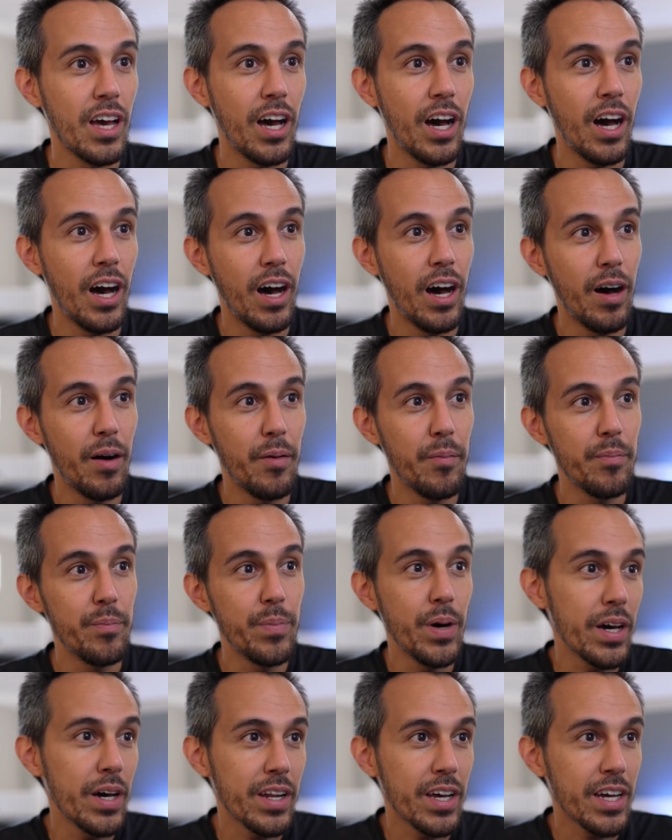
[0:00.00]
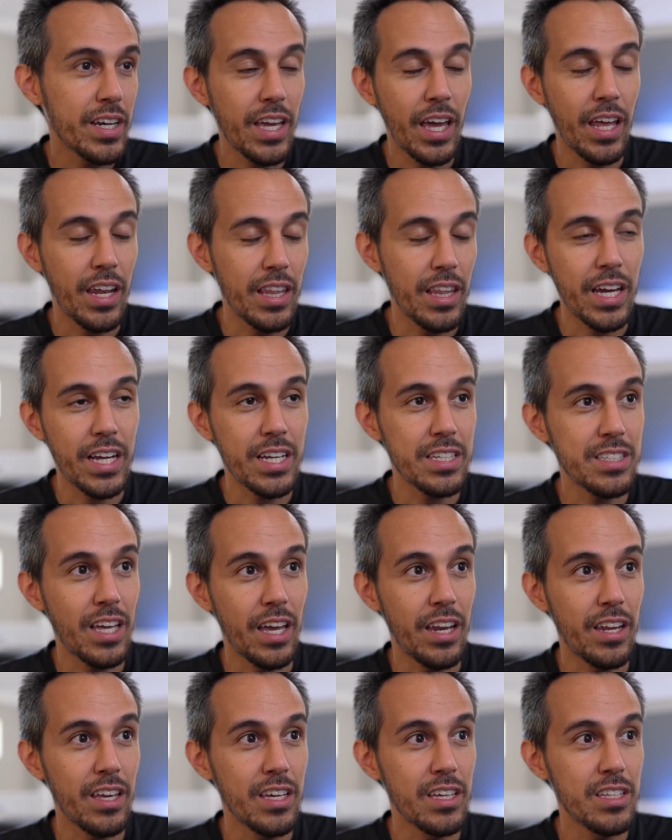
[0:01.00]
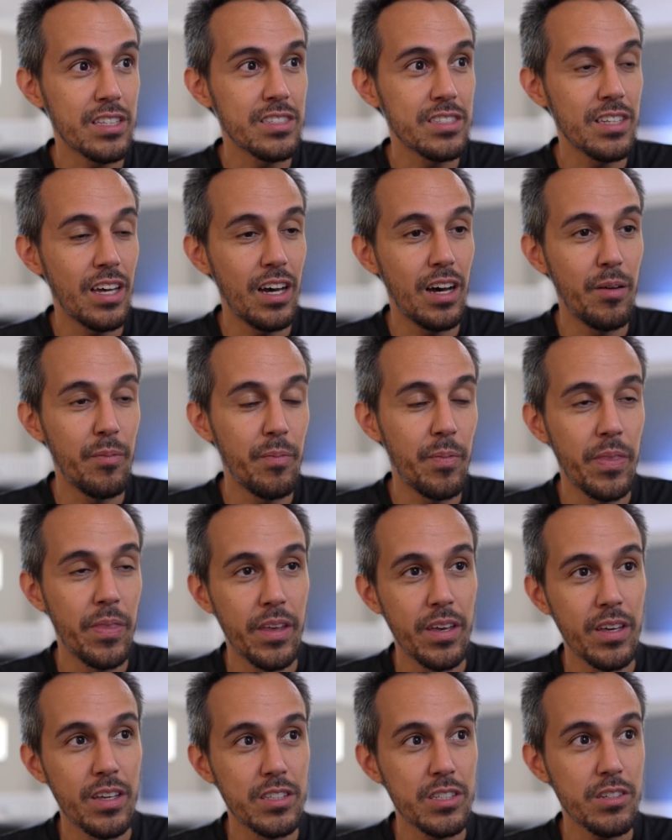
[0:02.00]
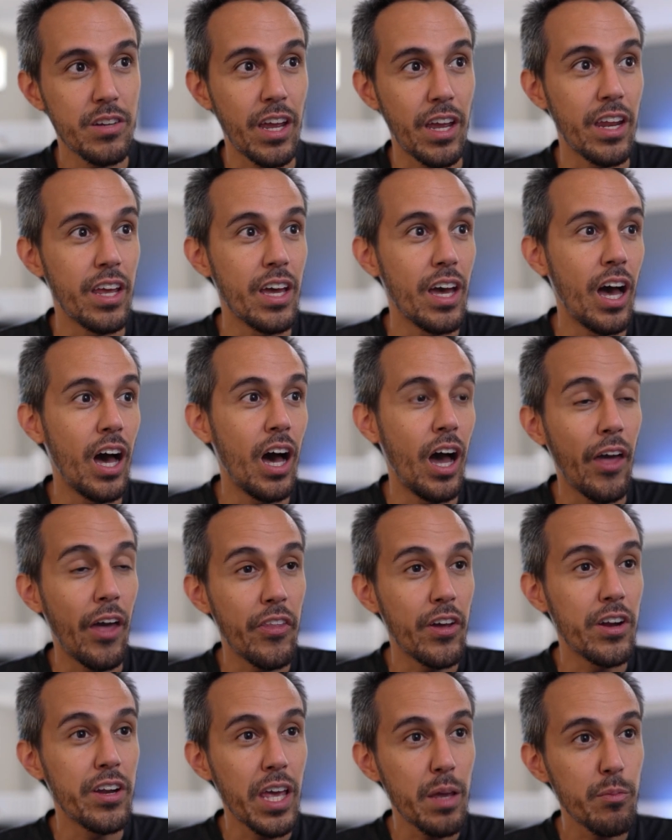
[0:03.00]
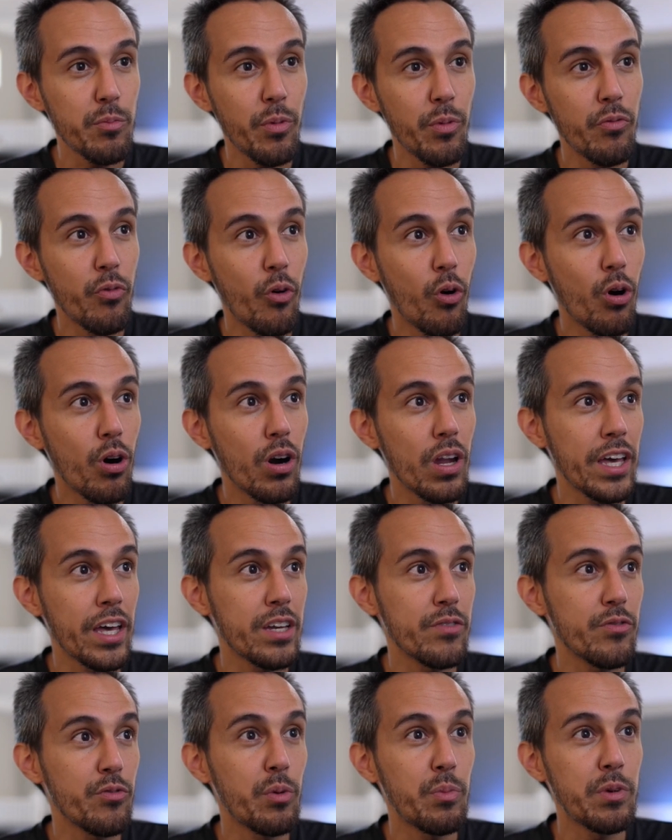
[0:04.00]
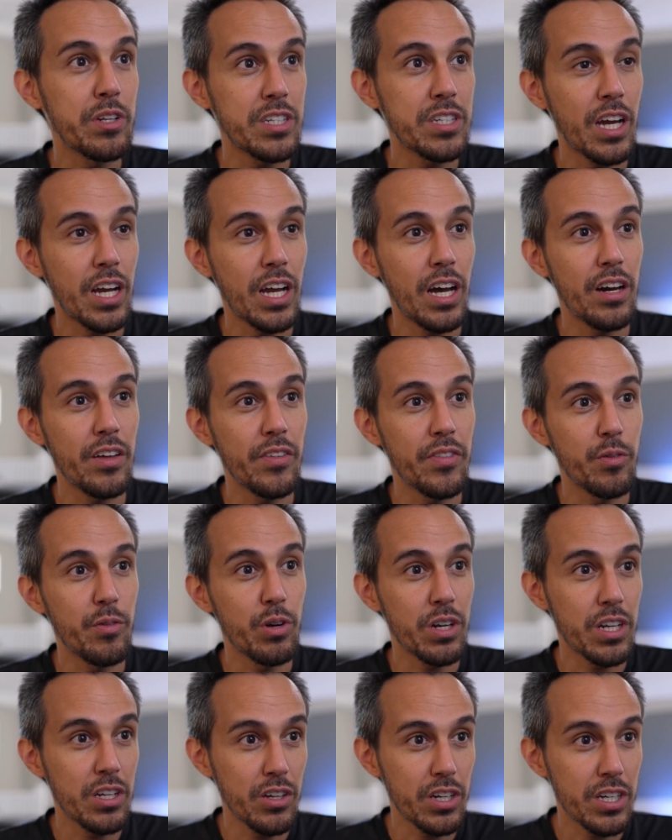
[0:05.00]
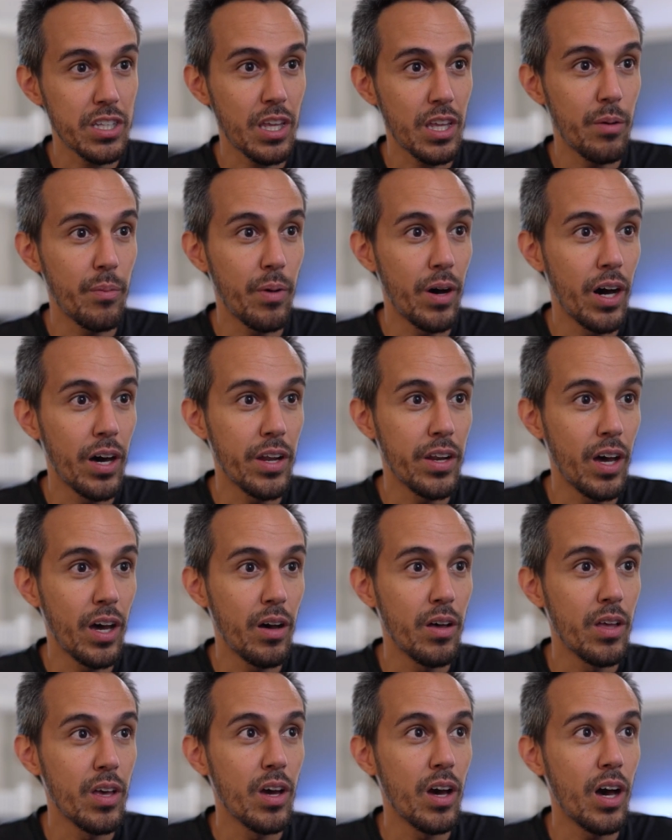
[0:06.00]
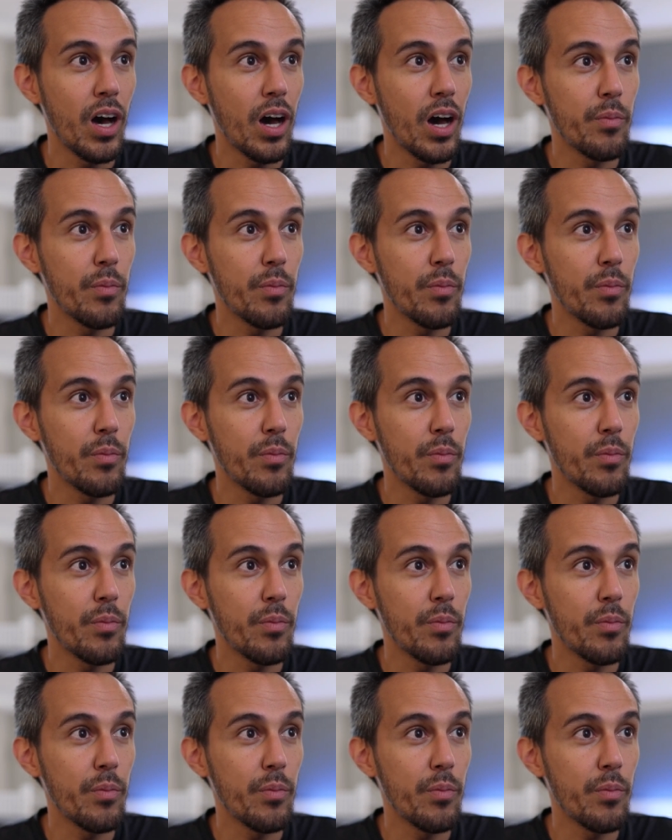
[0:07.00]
Um, but again, like I said, it's um, it's great. Uh, and their name before, like if when we check out, we're gonna look at them on uh, on